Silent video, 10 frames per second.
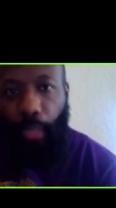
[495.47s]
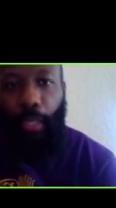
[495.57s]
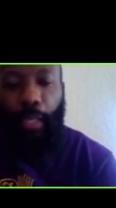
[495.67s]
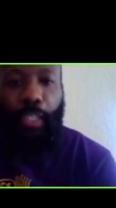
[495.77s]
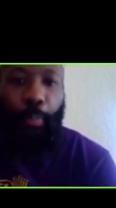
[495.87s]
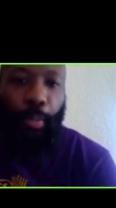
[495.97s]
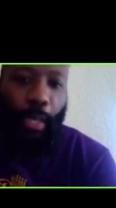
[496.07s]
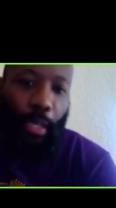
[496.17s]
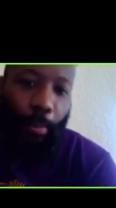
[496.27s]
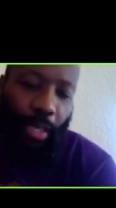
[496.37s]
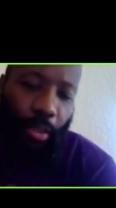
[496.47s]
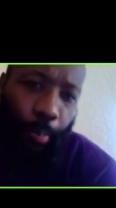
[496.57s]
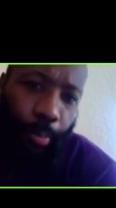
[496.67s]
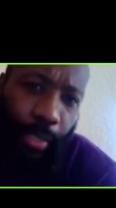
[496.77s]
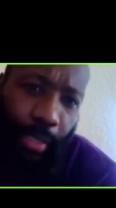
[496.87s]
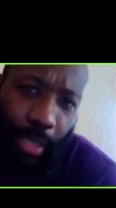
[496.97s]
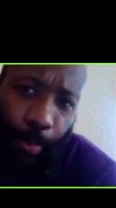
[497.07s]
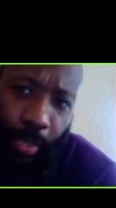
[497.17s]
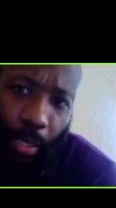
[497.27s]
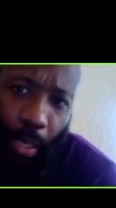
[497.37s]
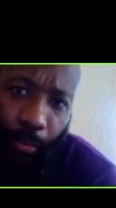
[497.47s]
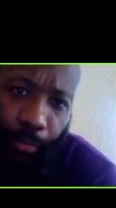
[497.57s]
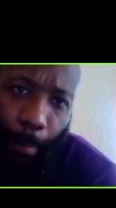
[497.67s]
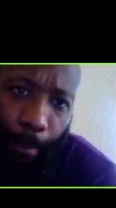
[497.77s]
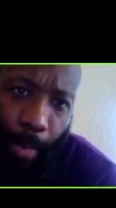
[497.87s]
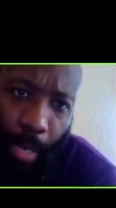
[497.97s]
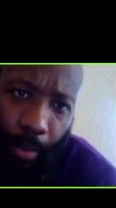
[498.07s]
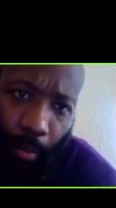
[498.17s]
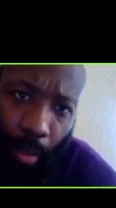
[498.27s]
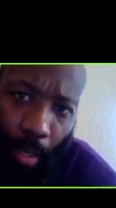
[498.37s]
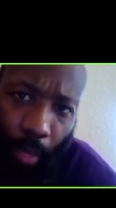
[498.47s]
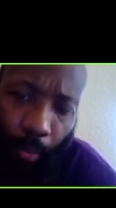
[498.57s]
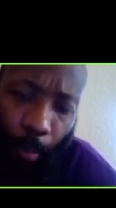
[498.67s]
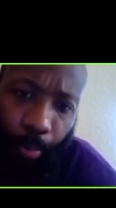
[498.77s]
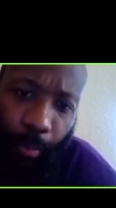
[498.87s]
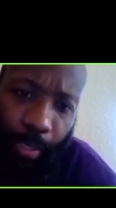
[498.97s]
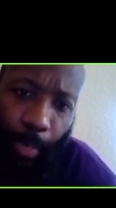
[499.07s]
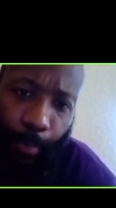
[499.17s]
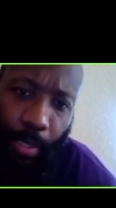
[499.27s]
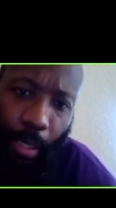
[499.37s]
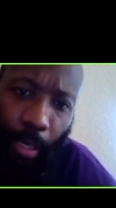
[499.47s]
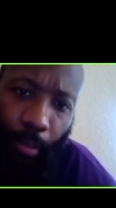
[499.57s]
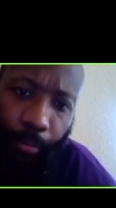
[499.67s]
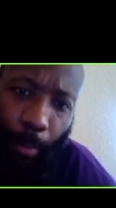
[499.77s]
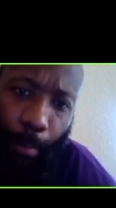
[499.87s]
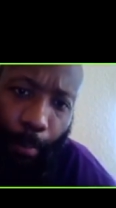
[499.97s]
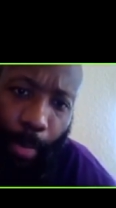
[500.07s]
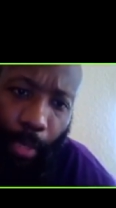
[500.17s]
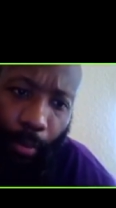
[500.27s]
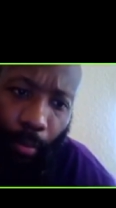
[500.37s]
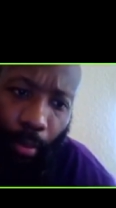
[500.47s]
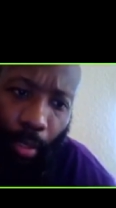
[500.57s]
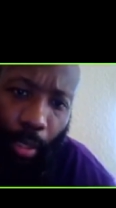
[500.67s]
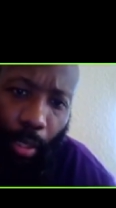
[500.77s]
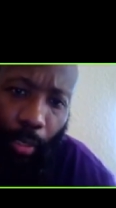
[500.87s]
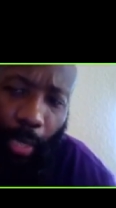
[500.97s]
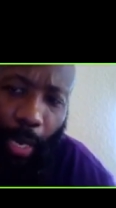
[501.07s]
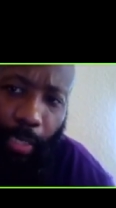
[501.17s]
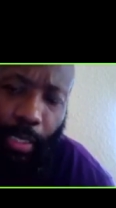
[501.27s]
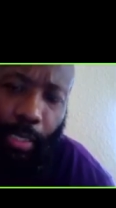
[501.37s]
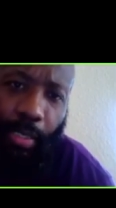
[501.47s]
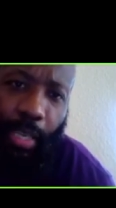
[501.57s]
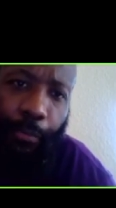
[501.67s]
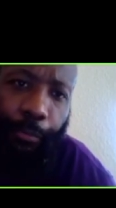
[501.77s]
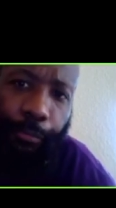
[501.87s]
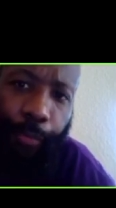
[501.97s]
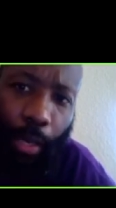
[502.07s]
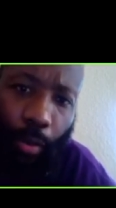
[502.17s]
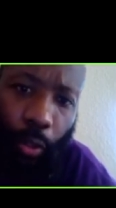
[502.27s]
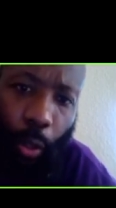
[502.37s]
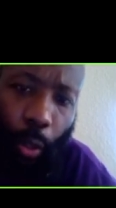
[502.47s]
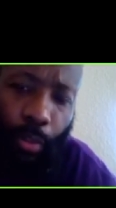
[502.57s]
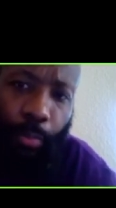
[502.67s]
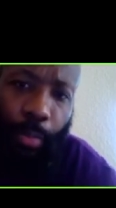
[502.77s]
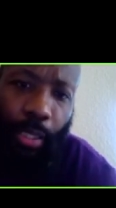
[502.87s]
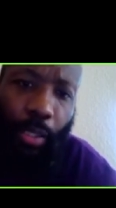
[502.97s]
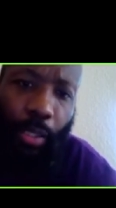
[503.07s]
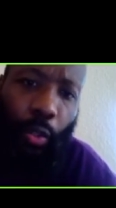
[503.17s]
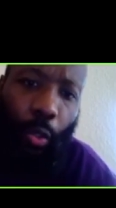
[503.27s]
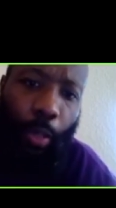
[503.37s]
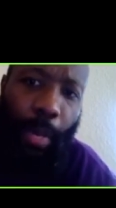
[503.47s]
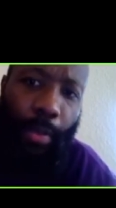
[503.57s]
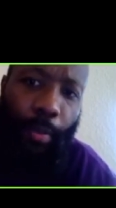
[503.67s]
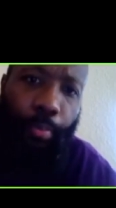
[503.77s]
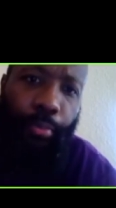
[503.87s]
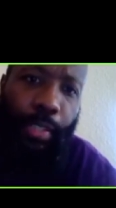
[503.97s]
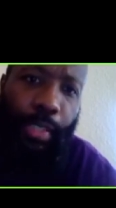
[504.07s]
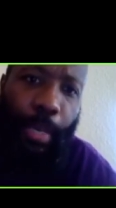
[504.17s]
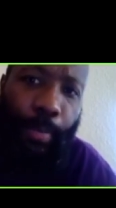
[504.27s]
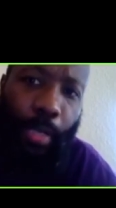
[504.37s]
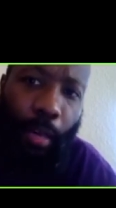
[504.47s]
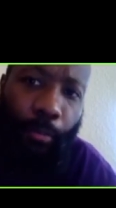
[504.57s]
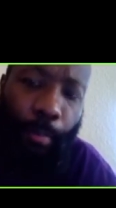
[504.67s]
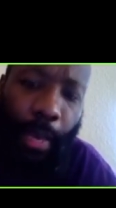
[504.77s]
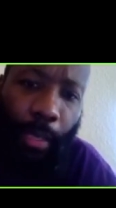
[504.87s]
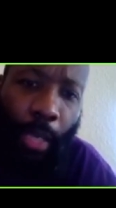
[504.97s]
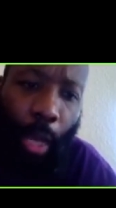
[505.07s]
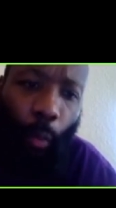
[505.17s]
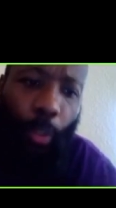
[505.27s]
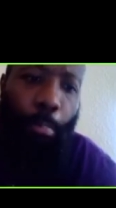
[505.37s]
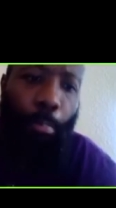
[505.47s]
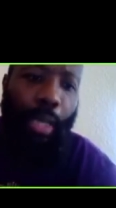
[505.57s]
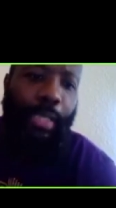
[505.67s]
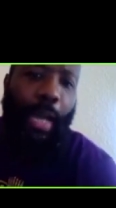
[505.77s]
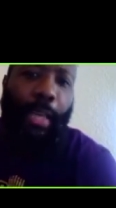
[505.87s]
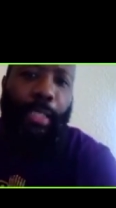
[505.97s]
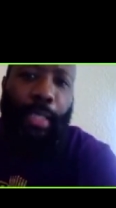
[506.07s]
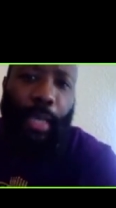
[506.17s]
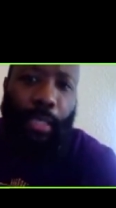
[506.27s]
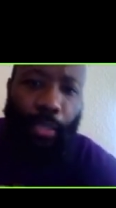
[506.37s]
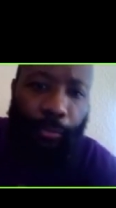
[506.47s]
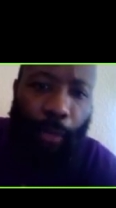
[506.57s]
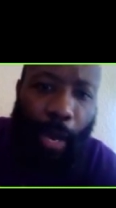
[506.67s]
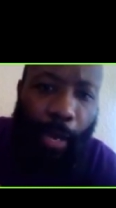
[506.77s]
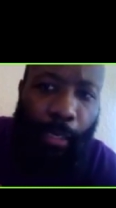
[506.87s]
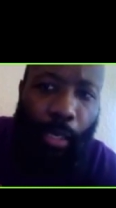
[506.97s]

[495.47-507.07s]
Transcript: to explain about the precepts of men, the precepts of men. God says their fear towards me is taught by the precepts of men. We must identify